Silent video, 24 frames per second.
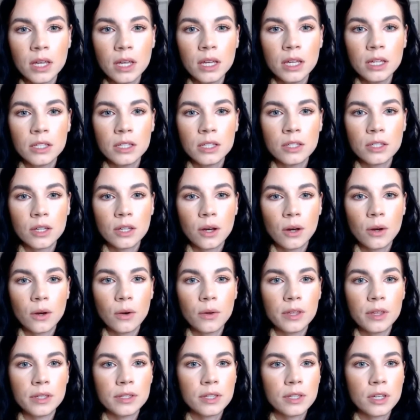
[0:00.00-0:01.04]
So
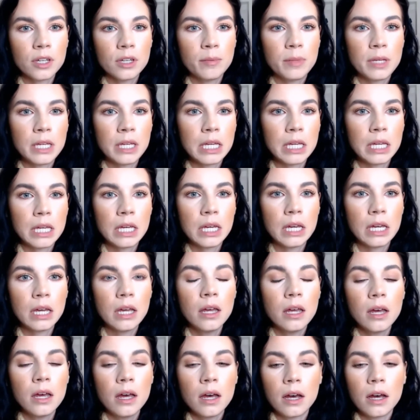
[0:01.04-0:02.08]
this could be,
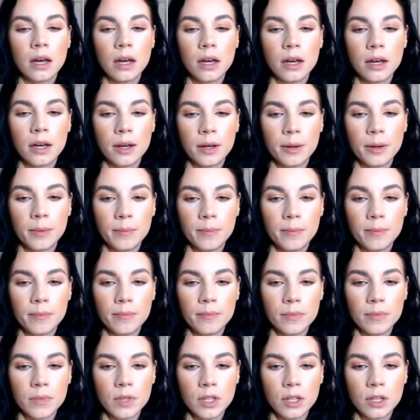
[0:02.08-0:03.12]

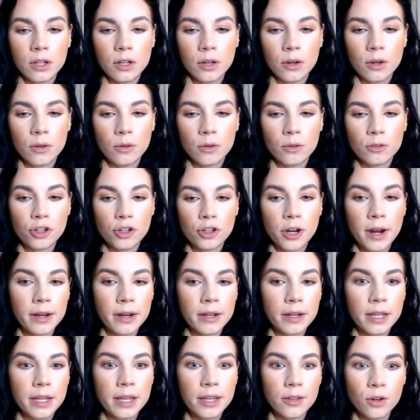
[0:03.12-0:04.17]
you know, trying
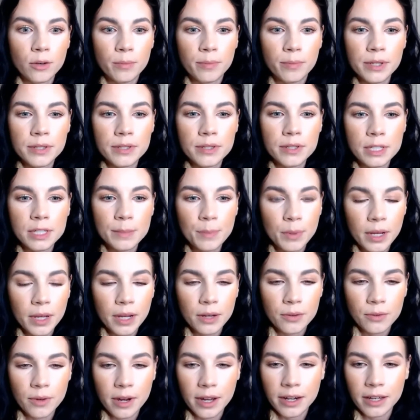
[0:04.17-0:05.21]
to get your business
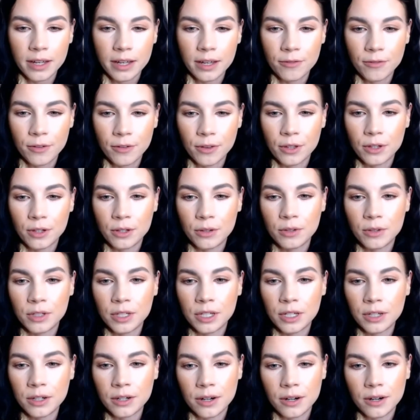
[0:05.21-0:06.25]
plan ready for the new
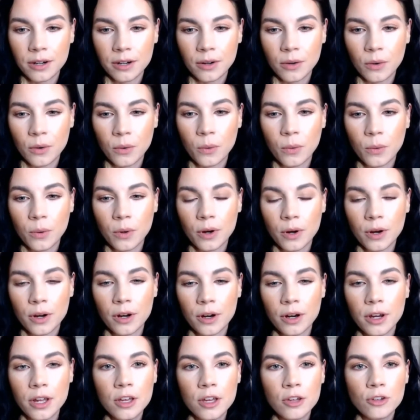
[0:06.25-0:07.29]
year,
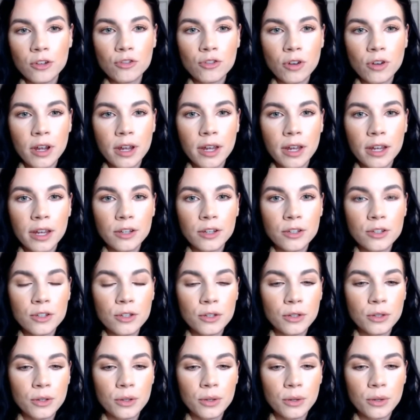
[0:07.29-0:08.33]
or trying
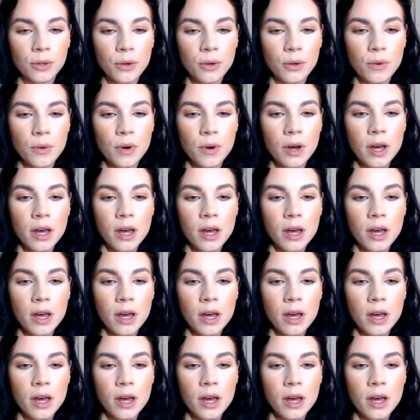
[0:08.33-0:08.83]
to